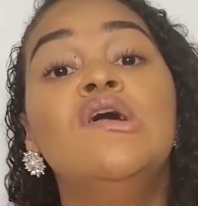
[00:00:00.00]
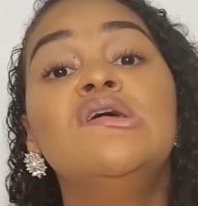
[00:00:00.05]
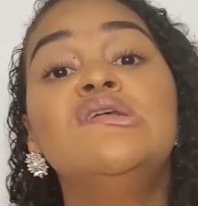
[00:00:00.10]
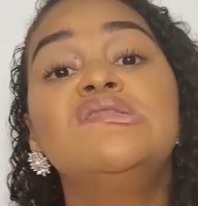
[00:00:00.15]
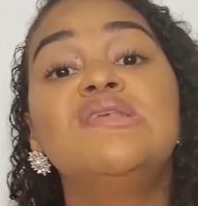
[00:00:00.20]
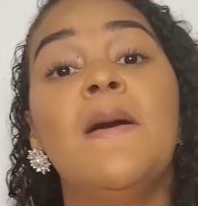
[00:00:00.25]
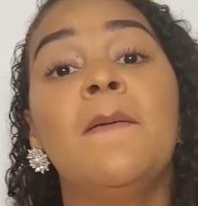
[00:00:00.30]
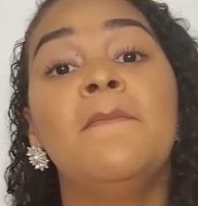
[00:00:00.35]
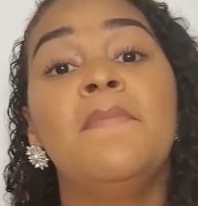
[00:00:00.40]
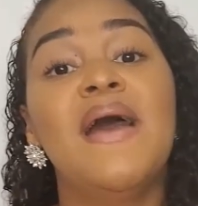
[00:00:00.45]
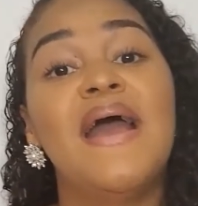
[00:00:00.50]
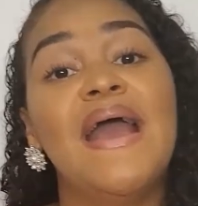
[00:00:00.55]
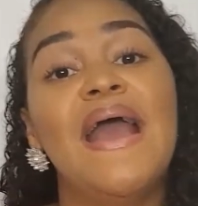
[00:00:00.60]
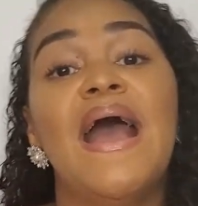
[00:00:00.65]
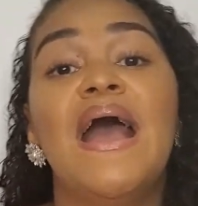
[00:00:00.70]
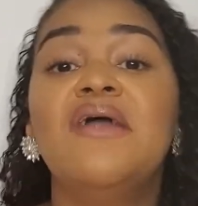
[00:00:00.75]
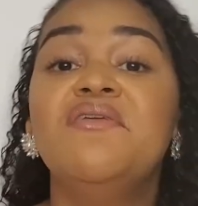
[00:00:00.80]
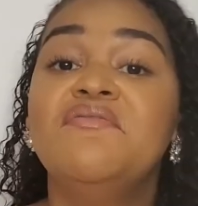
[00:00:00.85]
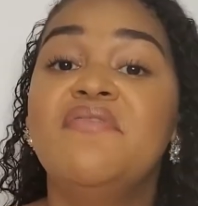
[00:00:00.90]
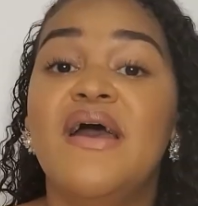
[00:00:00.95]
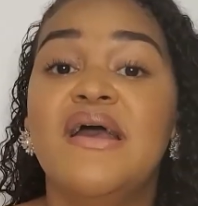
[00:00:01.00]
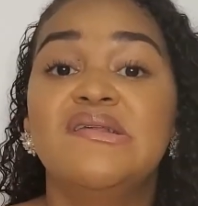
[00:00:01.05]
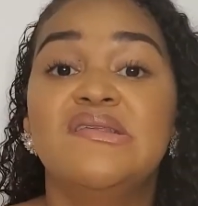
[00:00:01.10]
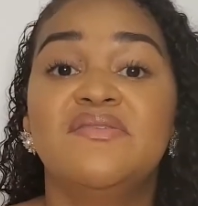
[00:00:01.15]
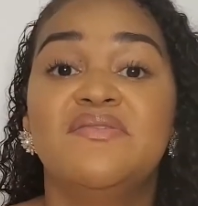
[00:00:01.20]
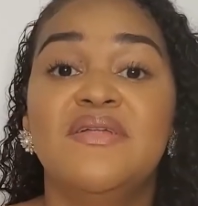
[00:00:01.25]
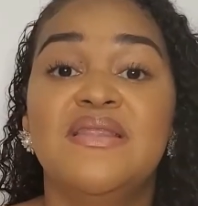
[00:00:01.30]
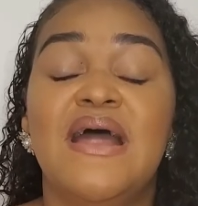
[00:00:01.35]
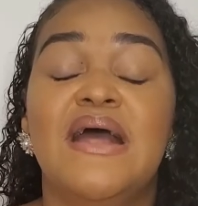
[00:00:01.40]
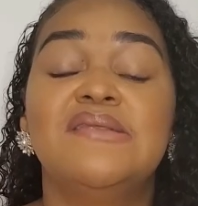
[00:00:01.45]
So my advice
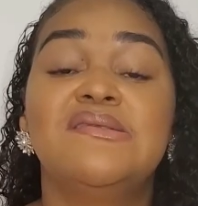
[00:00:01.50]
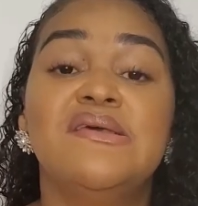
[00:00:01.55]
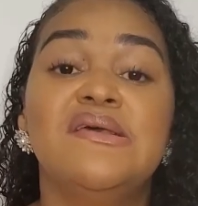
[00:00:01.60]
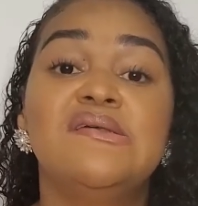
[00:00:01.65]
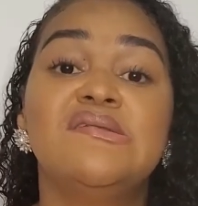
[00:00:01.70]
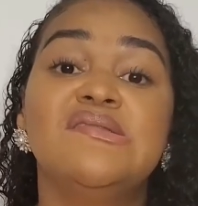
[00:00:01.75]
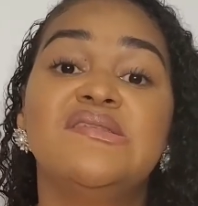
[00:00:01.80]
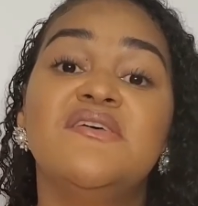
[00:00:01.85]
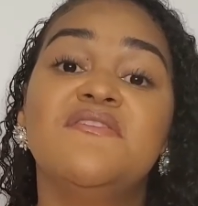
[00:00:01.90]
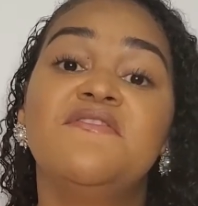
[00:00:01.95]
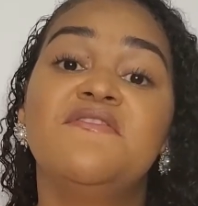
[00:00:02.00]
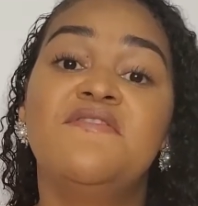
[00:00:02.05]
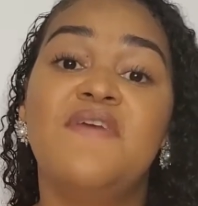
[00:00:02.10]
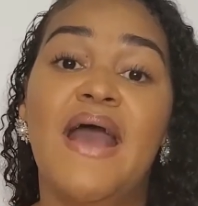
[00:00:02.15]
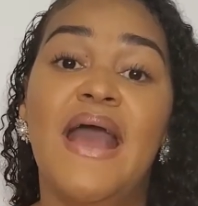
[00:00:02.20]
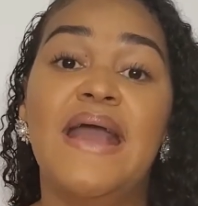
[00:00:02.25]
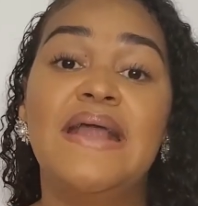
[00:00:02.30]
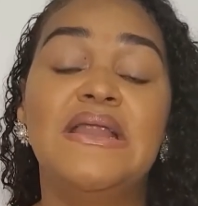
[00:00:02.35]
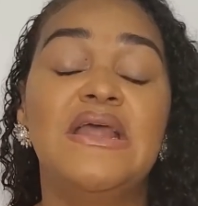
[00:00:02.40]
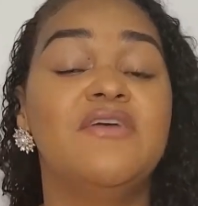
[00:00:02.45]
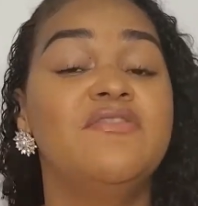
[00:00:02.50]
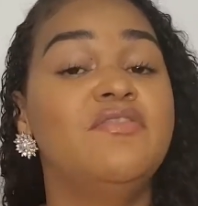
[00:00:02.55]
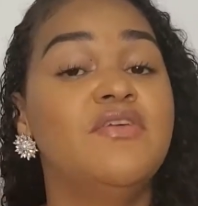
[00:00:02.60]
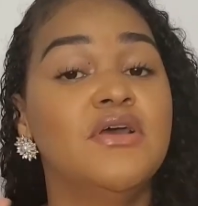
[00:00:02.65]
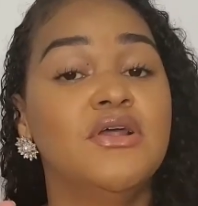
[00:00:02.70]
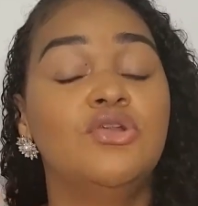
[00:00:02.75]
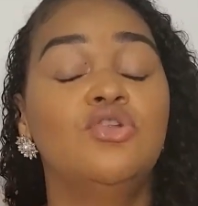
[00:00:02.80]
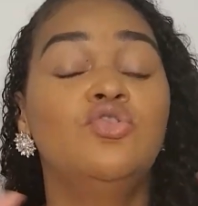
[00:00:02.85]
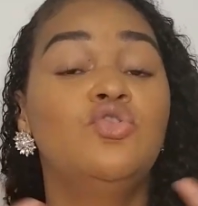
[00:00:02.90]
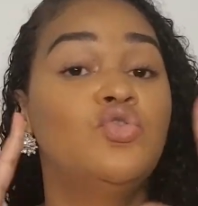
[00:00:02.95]
for that is to find, if
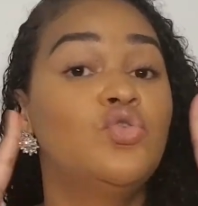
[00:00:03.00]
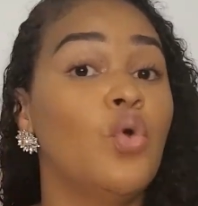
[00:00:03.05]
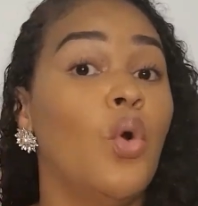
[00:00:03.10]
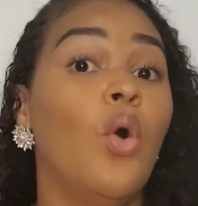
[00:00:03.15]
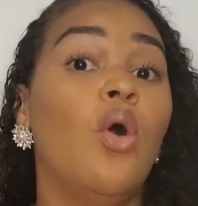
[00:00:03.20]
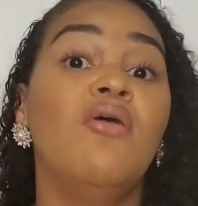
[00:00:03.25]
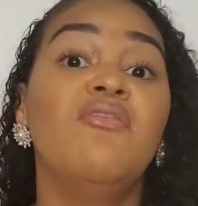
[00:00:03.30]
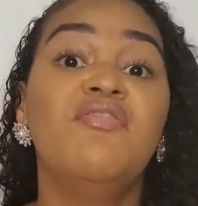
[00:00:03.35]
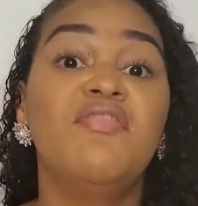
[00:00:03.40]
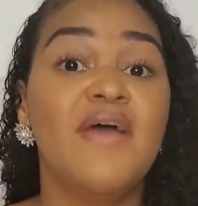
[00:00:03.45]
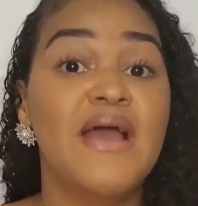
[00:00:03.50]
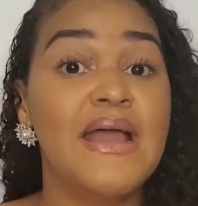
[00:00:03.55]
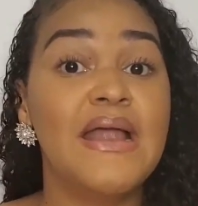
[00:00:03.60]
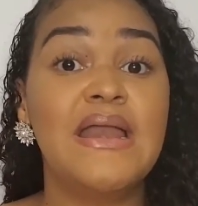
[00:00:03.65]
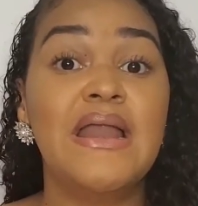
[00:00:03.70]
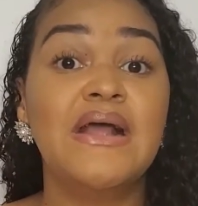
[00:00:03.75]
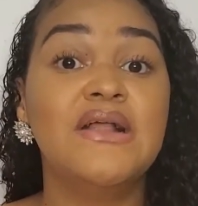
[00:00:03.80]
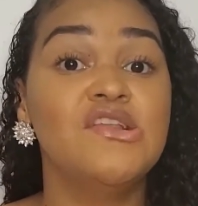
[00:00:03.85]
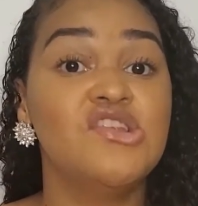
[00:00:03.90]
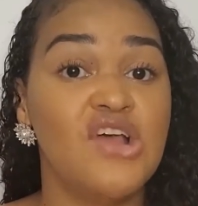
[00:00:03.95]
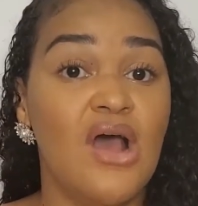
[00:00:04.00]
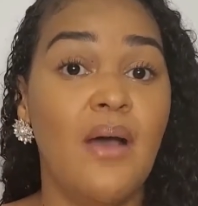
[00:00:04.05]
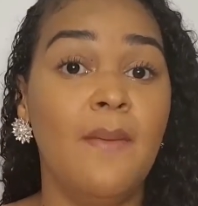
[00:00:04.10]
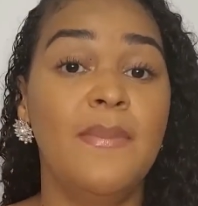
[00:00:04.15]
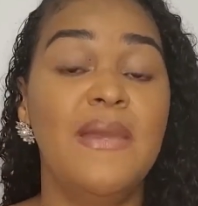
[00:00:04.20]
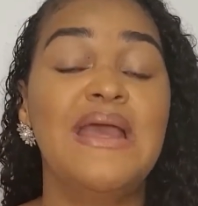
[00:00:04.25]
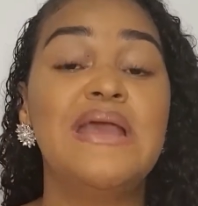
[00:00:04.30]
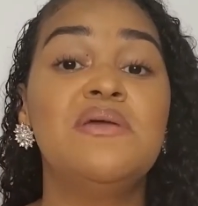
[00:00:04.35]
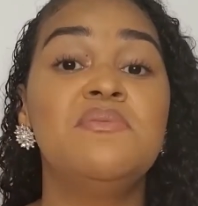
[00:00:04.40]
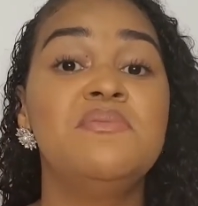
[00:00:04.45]
you don't find a
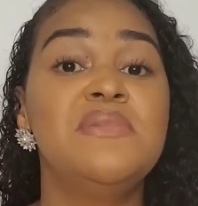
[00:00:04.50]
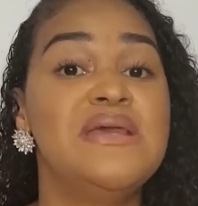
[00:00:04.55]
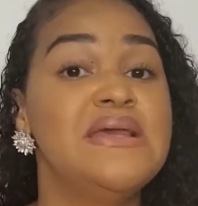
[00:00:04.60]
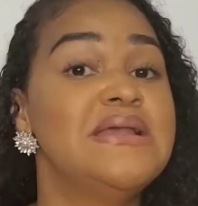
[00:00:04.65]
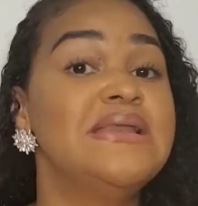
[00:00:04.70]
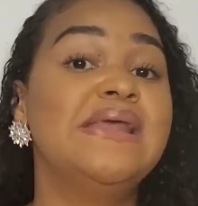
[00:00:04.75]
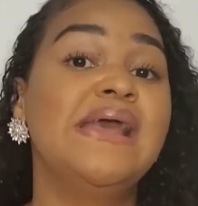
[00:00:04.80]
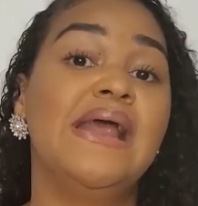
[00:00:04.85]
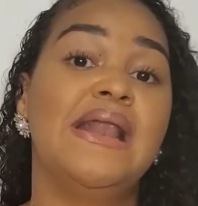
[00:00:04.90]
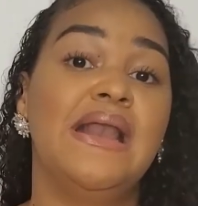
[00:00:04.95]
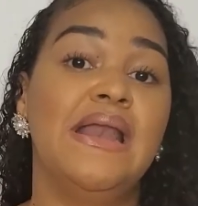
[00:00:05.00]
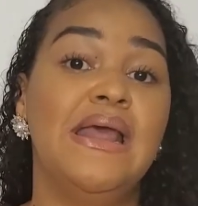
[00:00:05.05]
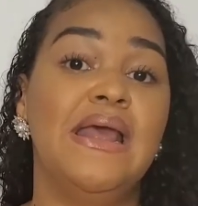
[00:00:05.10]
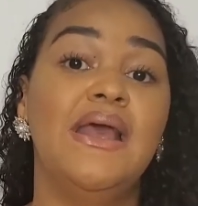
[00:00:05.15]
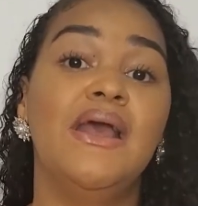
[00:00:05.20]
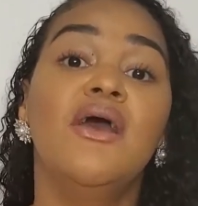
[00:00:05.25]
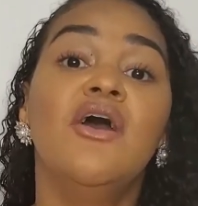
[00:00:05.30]
job immediately,